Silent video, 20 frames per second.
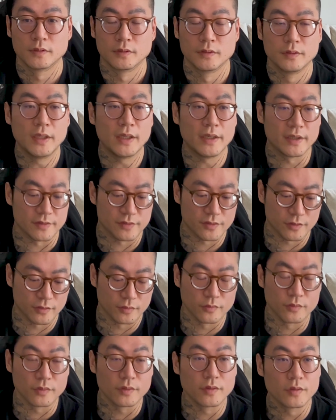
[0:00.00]
Yeah,
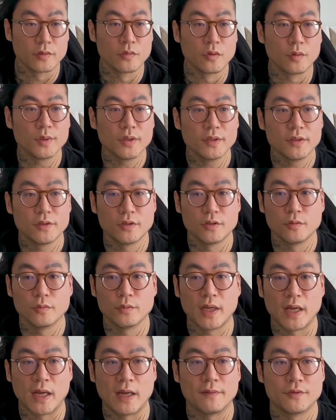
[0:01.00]
so normally you
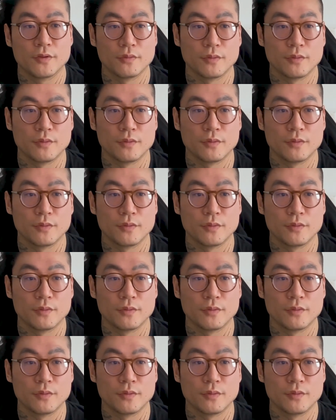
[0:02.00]
would have